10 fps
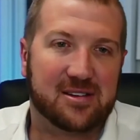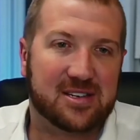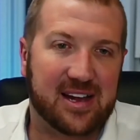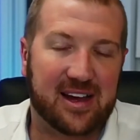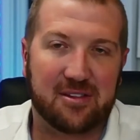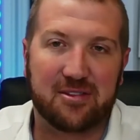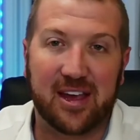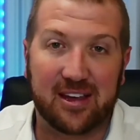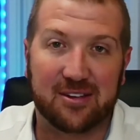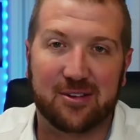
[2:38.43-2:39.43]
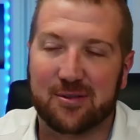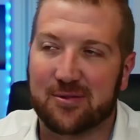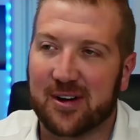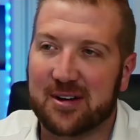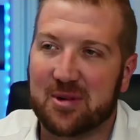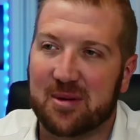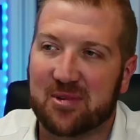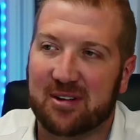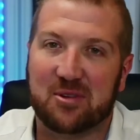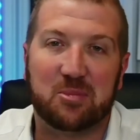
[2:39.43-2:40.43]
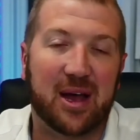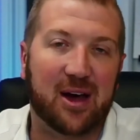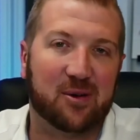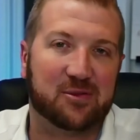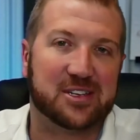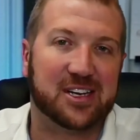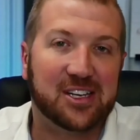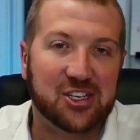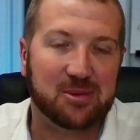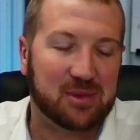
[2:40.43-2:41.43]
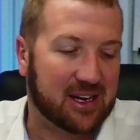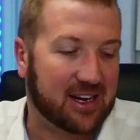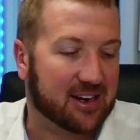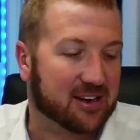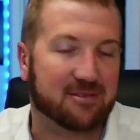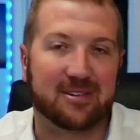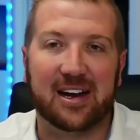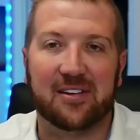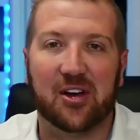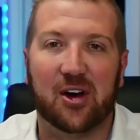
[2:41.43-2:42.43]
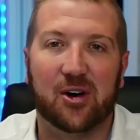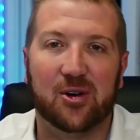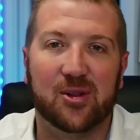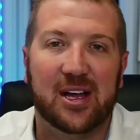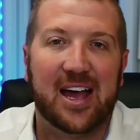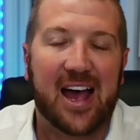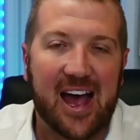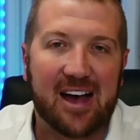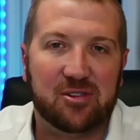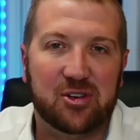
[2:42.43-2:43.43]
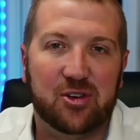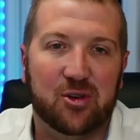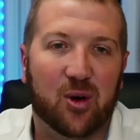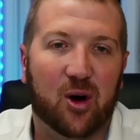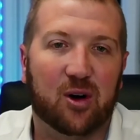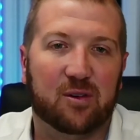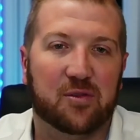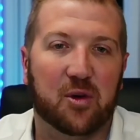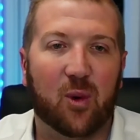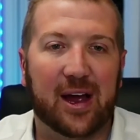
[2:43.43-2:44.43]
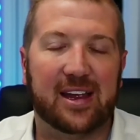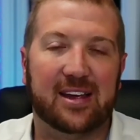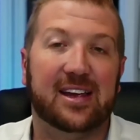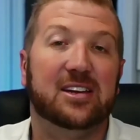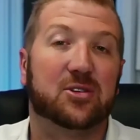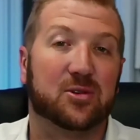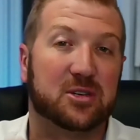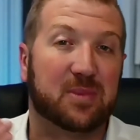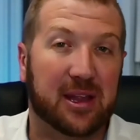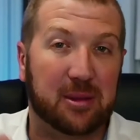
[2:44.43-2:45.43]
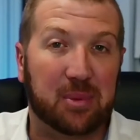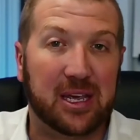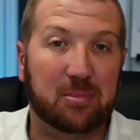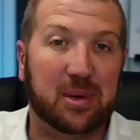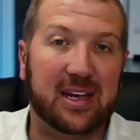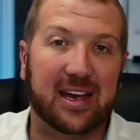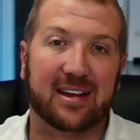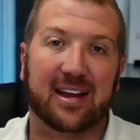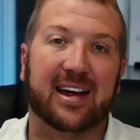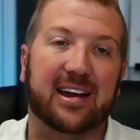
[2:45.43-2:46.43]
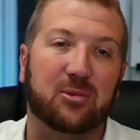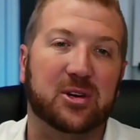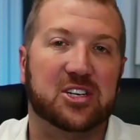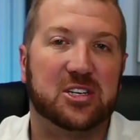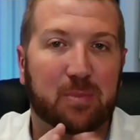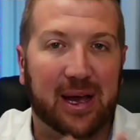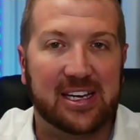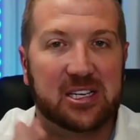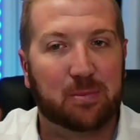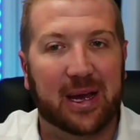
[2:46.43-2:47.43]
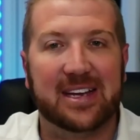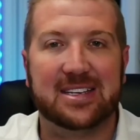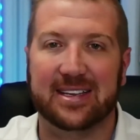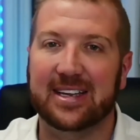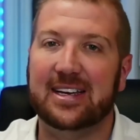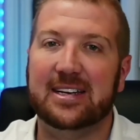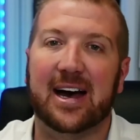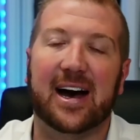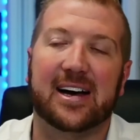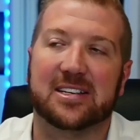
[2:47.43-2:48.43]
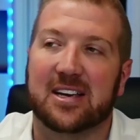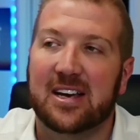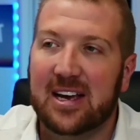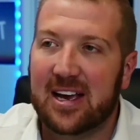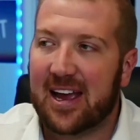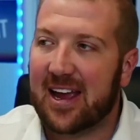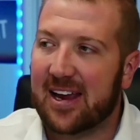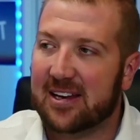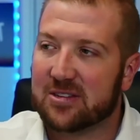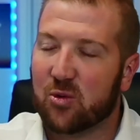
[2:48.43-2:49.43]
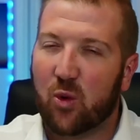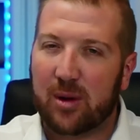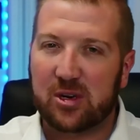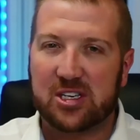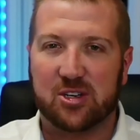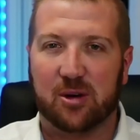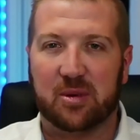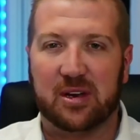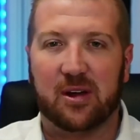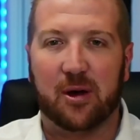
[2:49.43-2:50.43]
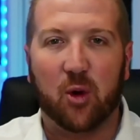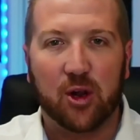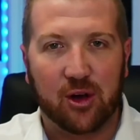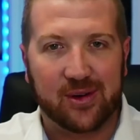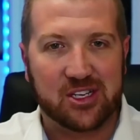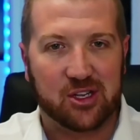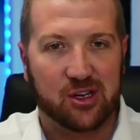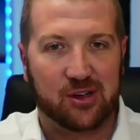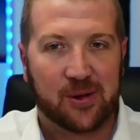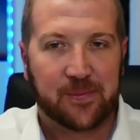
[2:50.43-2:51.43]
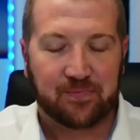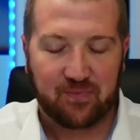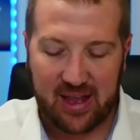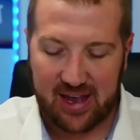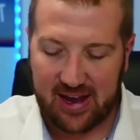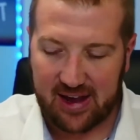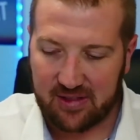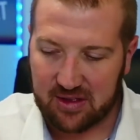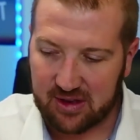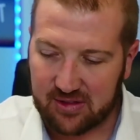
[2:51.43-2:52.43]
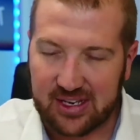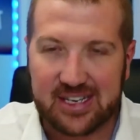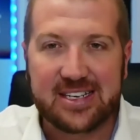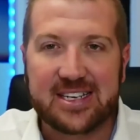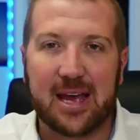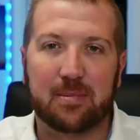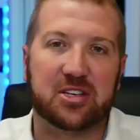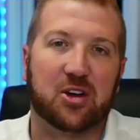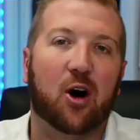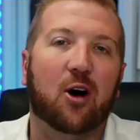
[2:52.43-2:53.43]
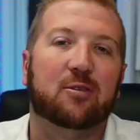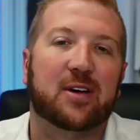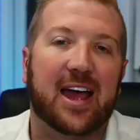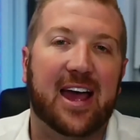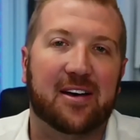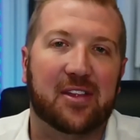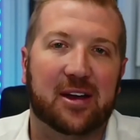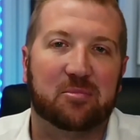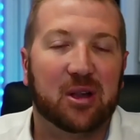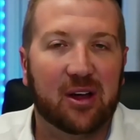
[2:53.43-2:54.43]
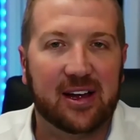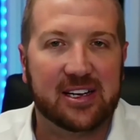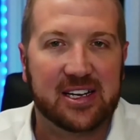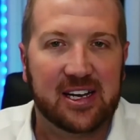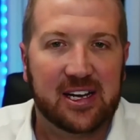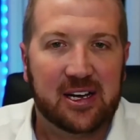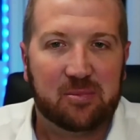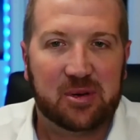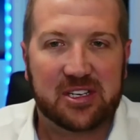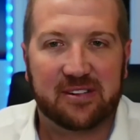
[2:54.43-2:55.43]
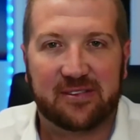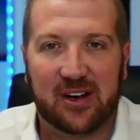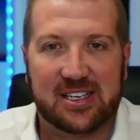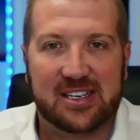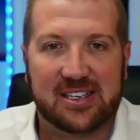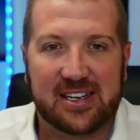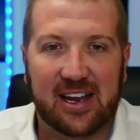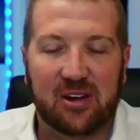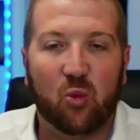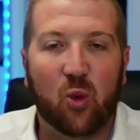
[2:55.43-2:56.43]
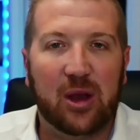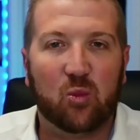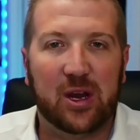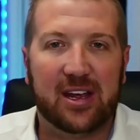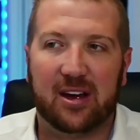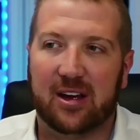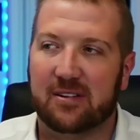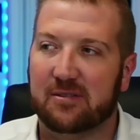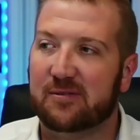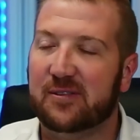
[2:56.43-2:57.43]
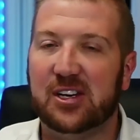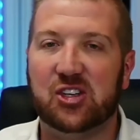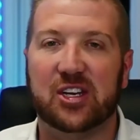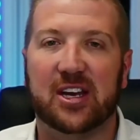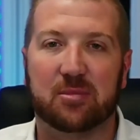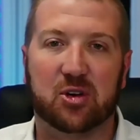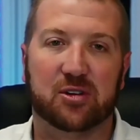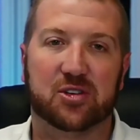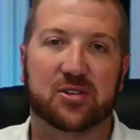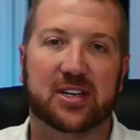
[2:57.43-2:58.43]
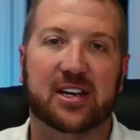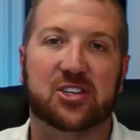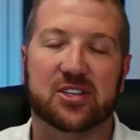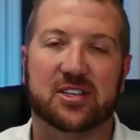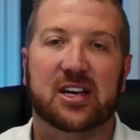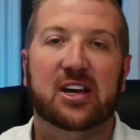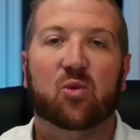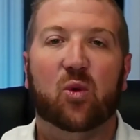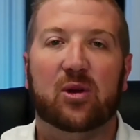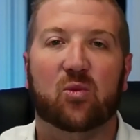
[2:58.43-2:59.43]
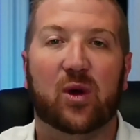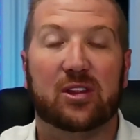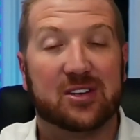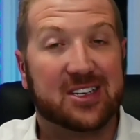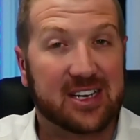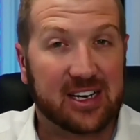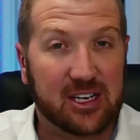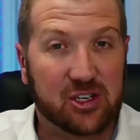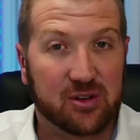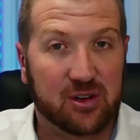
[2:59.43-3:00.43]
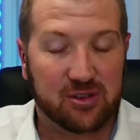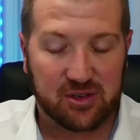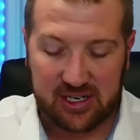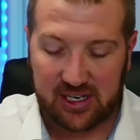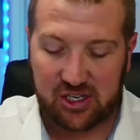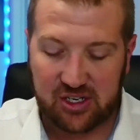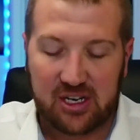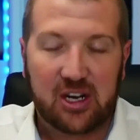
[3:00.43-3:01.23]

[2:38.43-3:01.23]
to thank a good friend of mine, Bradford Powell, for teaching me in and around the whole avenue of the way he talks about the PPLA, which is pace, lead, ask. And when we stop, and I won't go into the depths of how that applies, but suffice to say, when we are finishing up consultations, whether it's the initial consultation